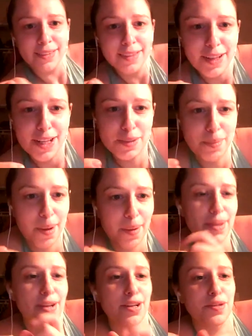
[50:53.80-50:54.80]
because
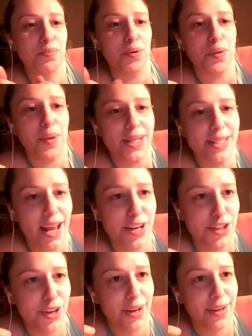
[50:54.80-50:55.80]
maybe there's brewing
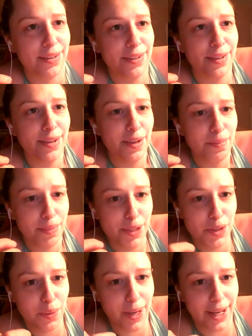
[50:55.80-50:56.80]
tension
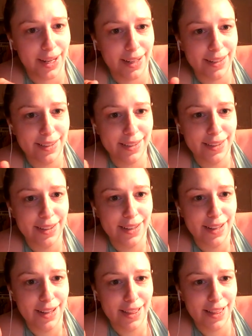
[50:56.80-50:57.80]
between
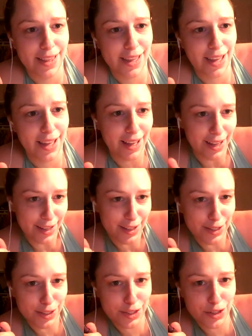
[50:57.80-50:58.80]
the
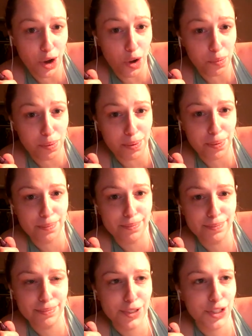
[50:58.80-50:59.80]
snow
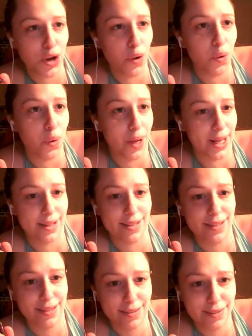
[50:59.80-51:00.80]
queen's